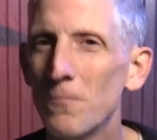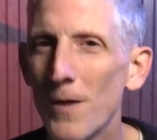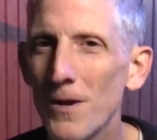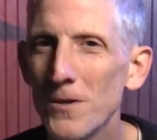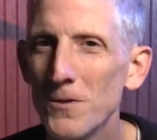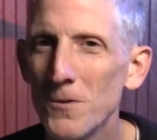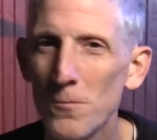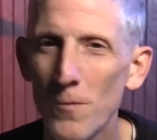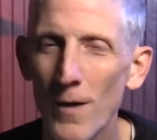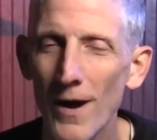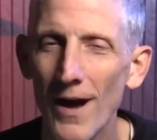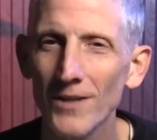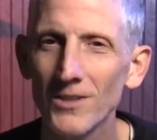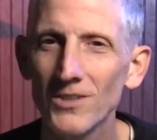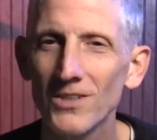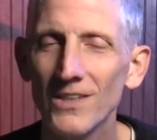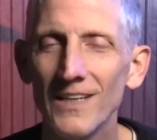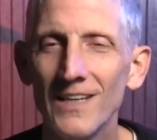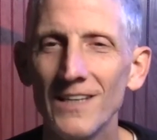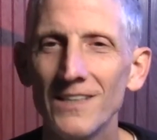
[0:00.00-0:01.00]
when you
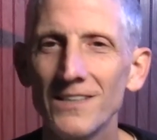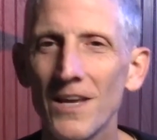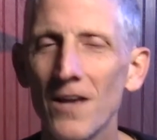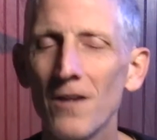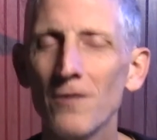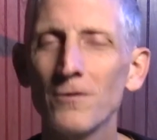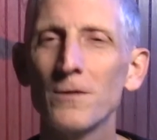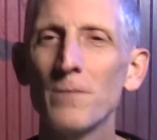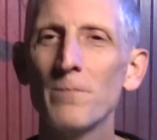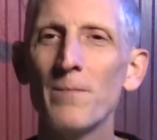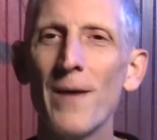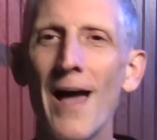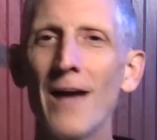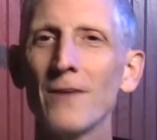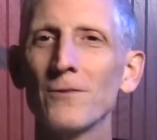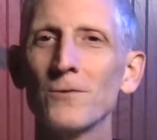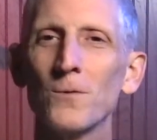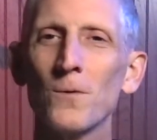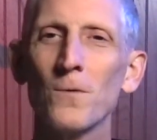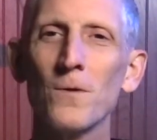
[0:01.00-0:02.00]
watch it, he tells the
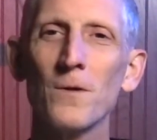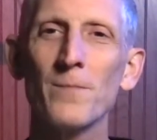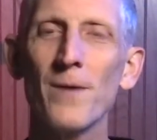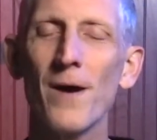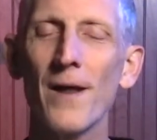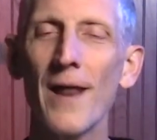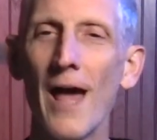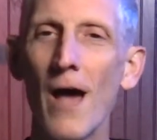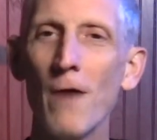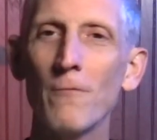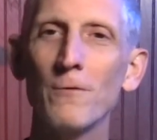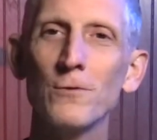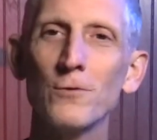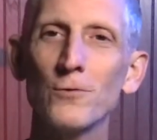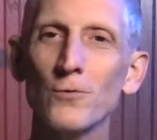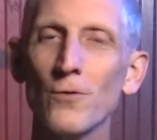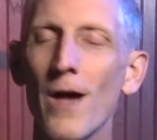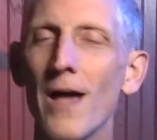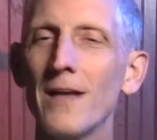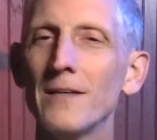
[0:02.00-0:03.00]
backstory about how he's
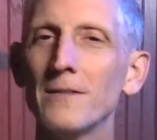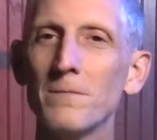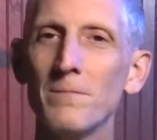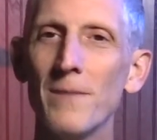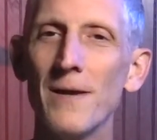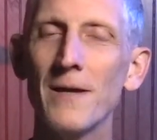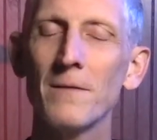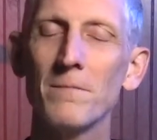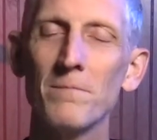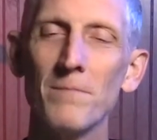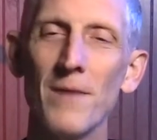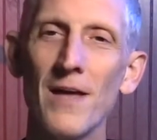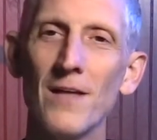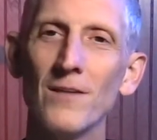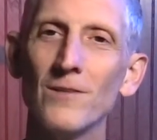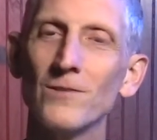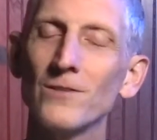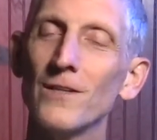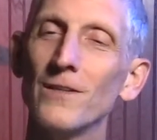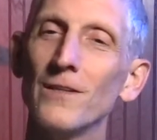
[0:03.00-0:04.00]
trying to make
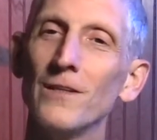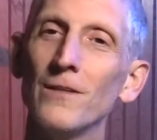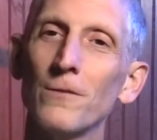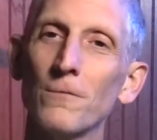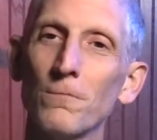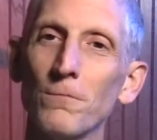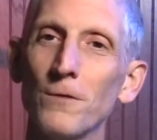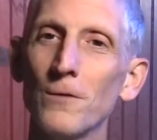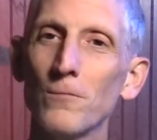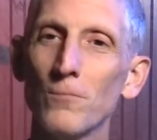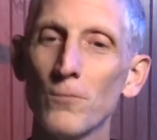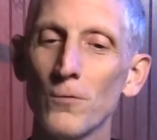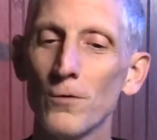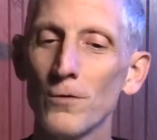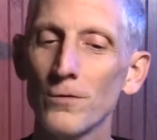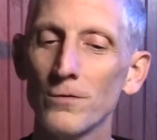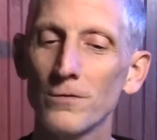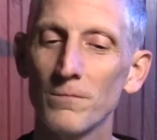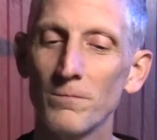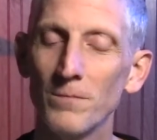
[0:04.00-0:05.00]
amends and the 3
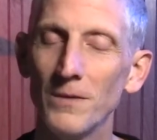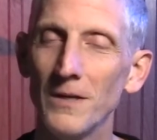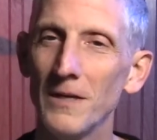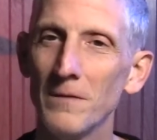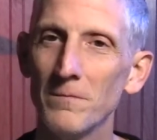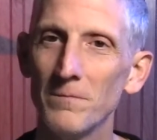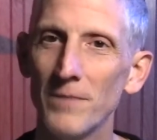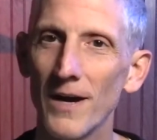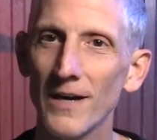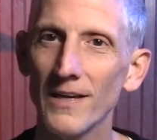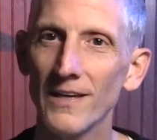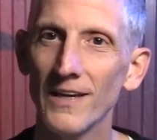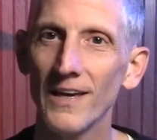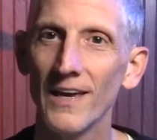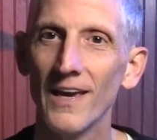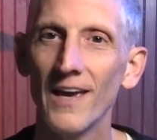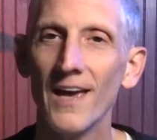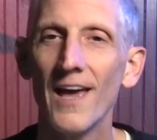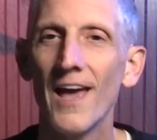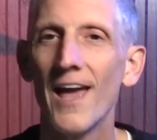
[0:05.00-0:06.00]
rules of being Bucky.